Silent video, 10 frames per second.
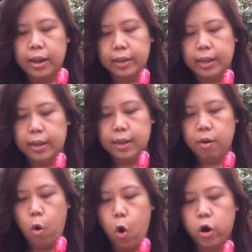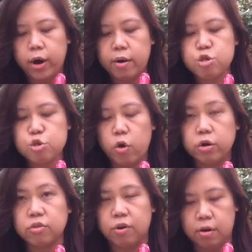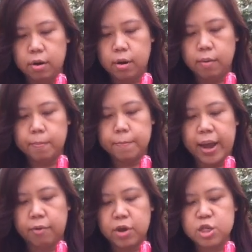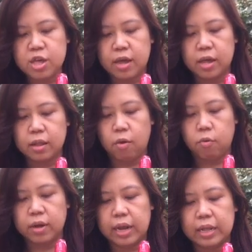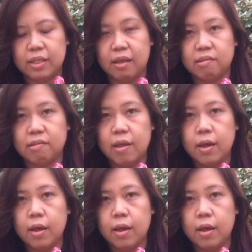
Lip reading: okay, or shorter by reaching it only this